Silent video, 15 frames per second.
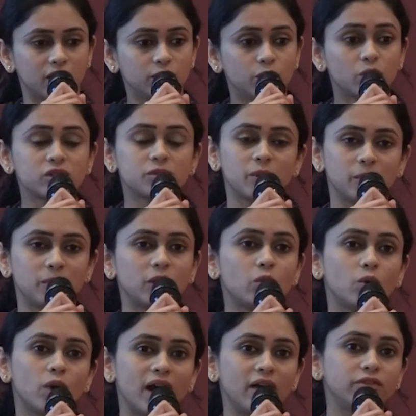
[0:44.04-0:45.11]
Those people
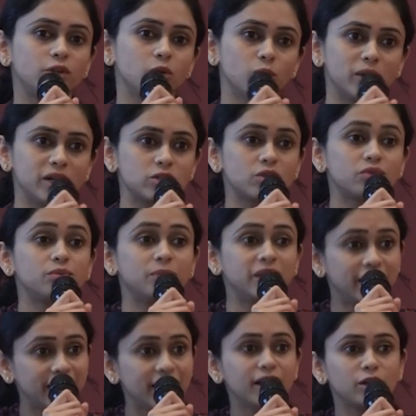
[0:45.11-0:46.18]
who have too much of
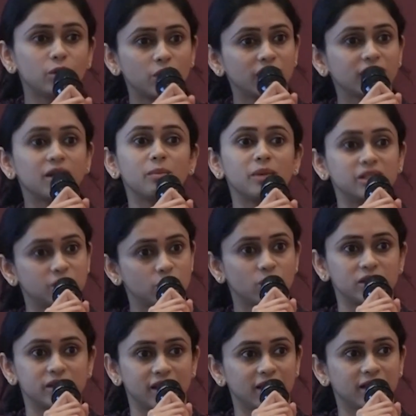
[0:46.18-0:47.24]
bleeding during the
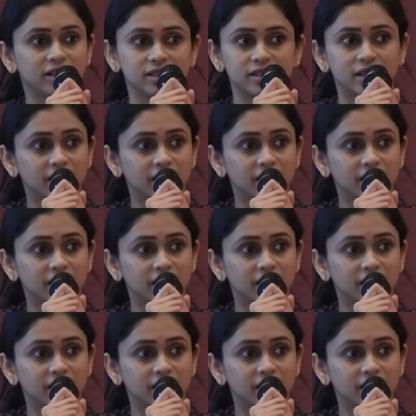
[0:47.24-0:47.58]
menstrual cycles,